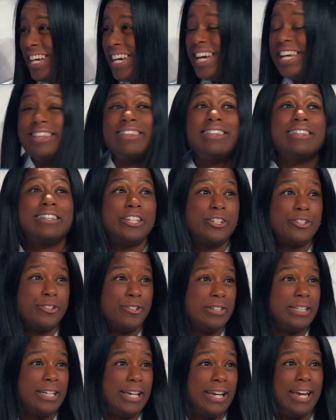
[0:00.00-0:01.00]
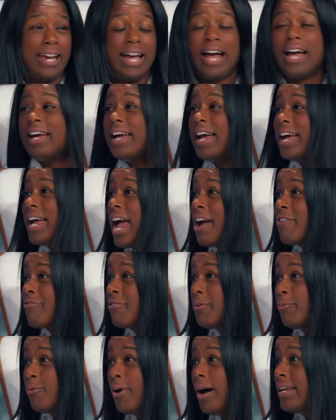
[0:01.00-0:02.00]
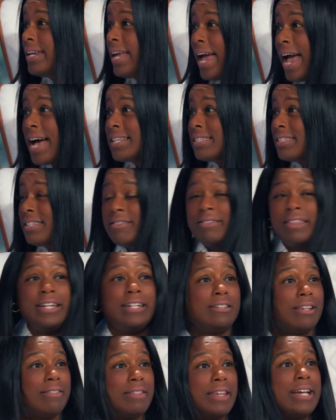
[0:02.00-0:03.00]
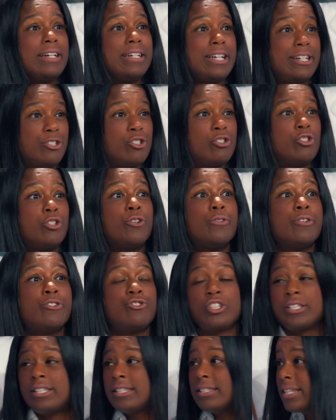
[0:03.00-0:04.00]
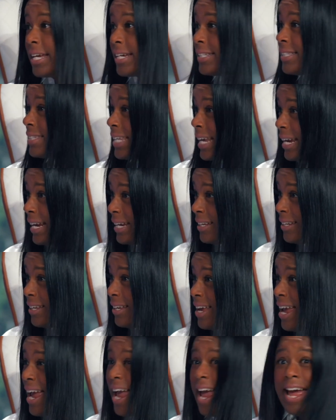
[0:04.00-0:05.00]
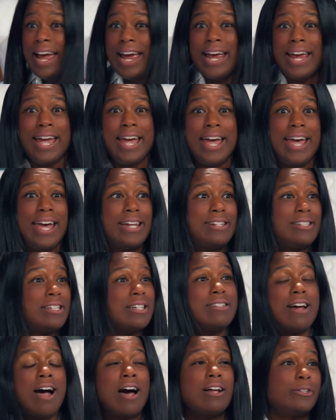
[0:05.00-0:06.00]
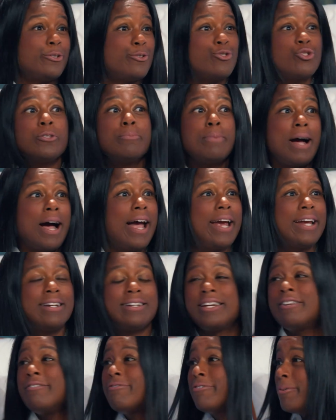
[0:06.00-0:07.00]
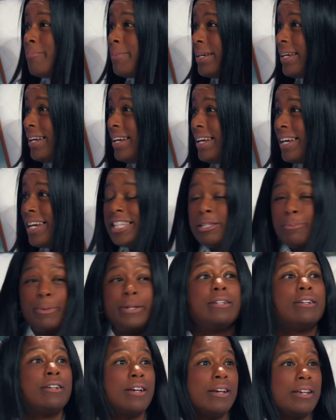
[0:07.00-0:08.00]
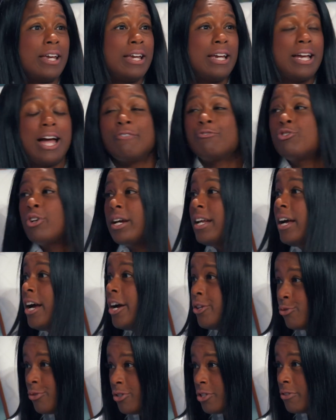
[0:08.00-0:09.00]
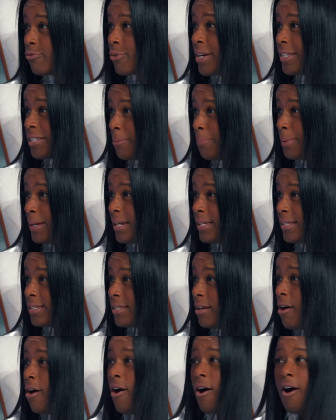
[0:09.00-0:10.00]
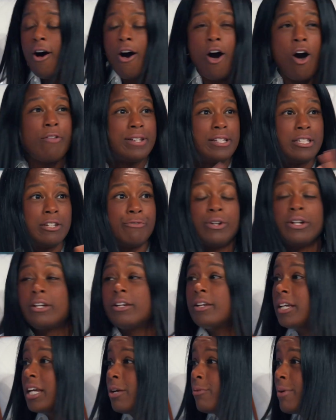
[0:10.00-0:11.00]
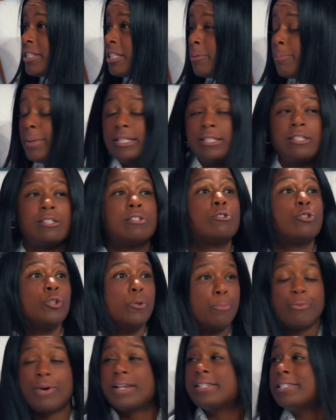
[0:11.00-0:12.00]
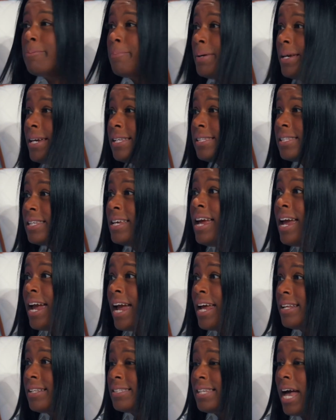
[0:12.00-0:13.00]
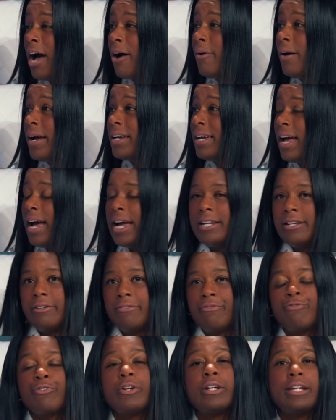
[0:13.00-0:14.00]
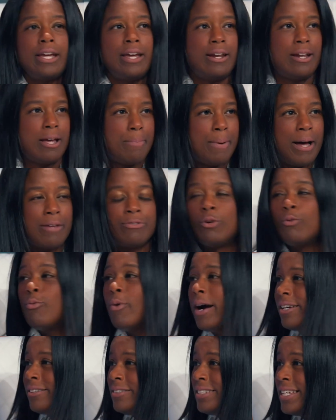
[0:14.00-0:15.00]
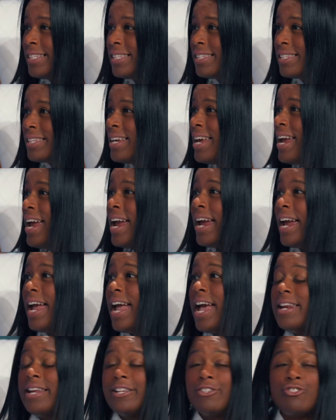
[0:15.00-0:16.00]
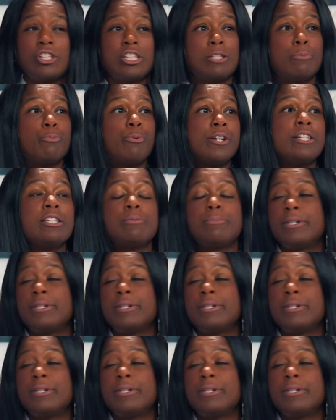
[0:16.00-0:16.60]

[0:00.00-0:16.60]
It literally, exactly everyone has the thing that they need to do to just stay sane yes. and to not lose your mind. And for me, it's been cooking. I've tried hundreds of recipes, so all fun. these different cookie recipes, soup recipes, and it's yes. how I kind of forget about the wildness. And it just brings